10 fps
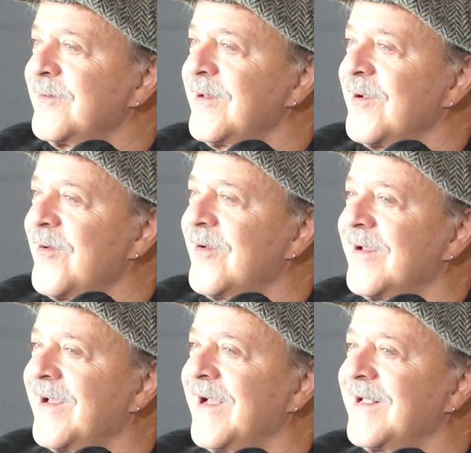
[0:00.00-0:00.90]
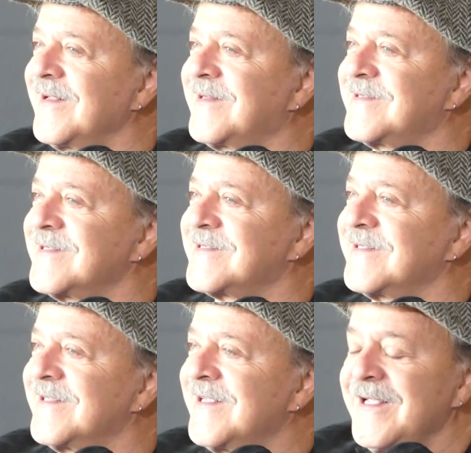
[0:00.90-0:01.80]
You know, I
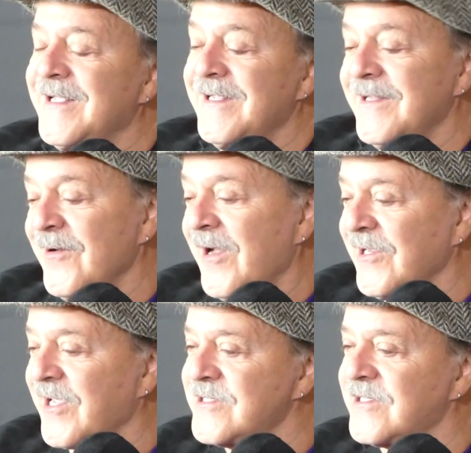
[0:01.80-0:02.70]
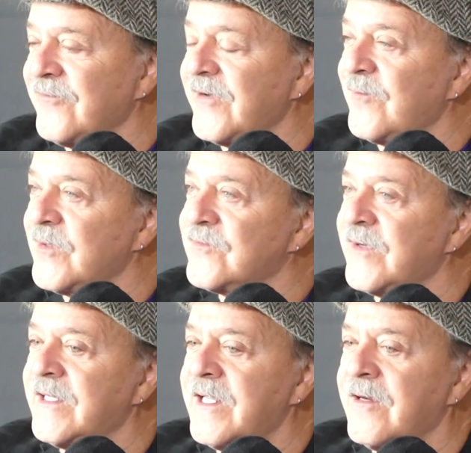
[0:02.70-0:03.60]
just, you know, I occasionally read what's
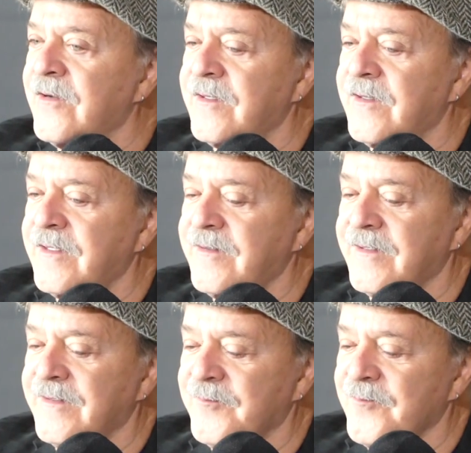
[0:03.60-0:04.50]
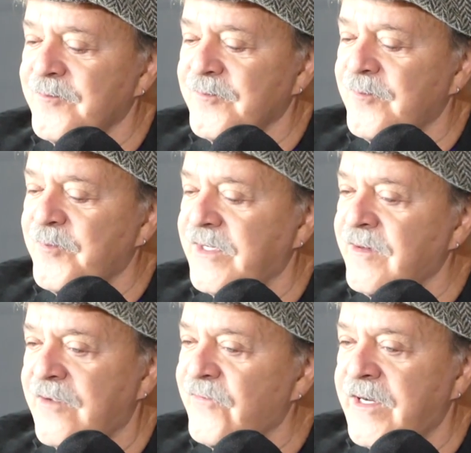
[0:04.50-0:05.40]
written there, and, and uh, but
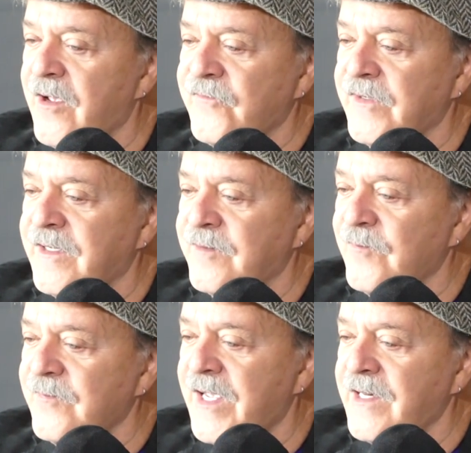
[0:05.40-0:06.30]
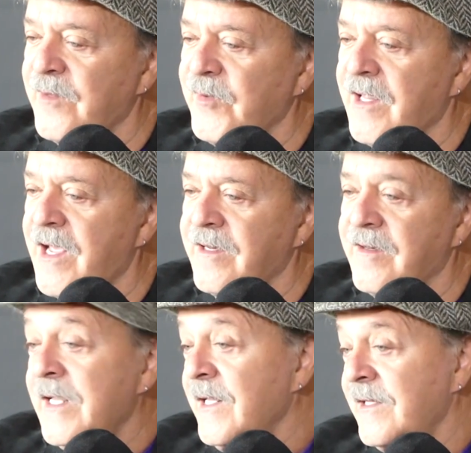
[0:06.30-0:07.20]
not very often. I ad-lib a lot.
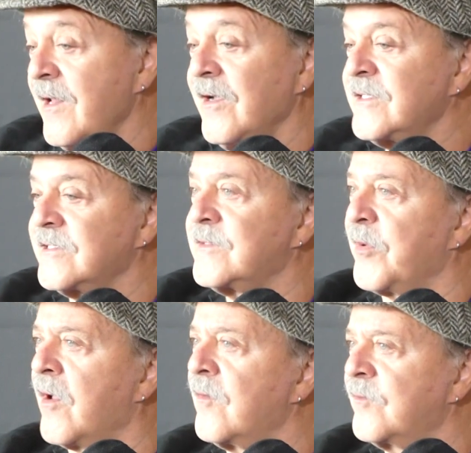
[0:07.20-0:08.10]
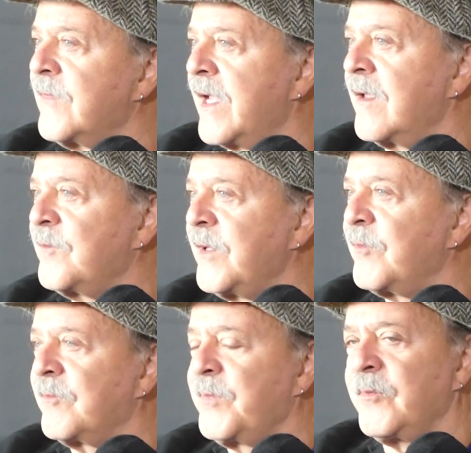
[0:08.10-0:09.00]
And no, it's just a ball. Yeah,
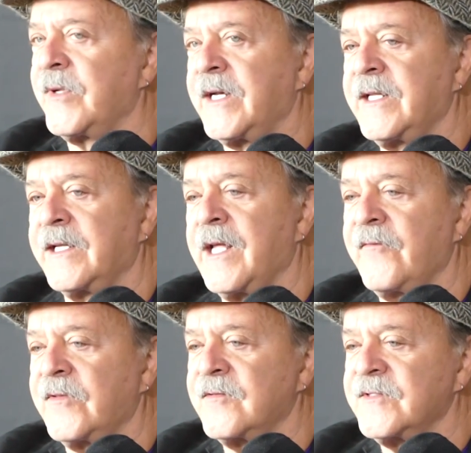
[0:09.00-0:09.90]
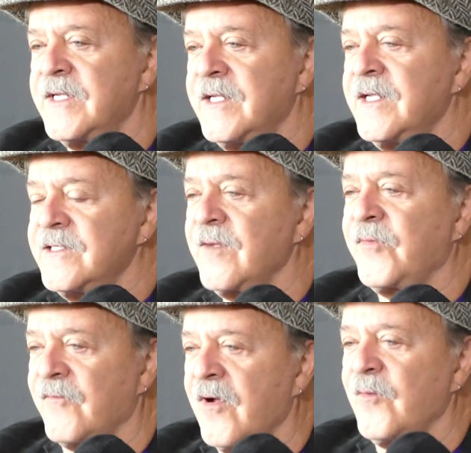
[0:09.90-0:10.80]
people people get a kick out of it. There's
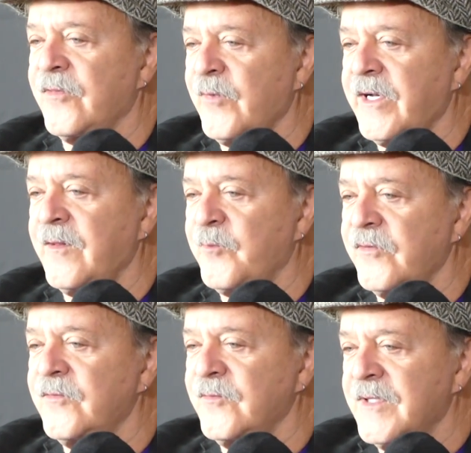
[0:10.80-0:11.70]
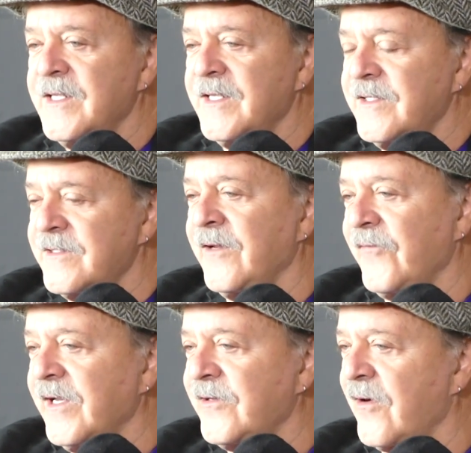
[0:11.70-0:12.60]
something wrong with Winnie the Pooh
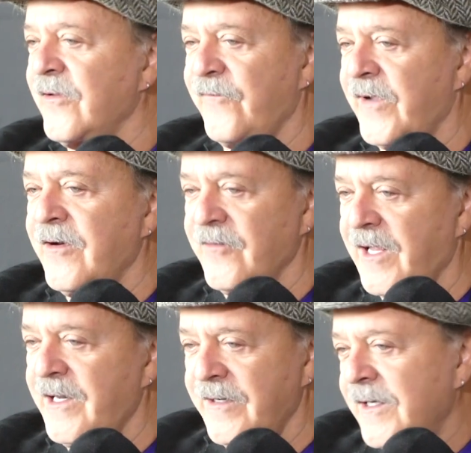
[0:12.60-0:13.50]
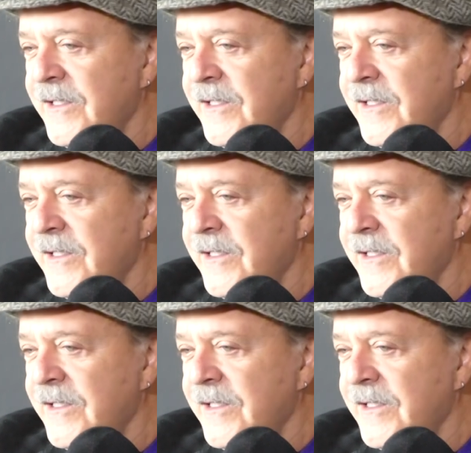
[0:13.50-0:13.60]
delivering a Darth Vader line.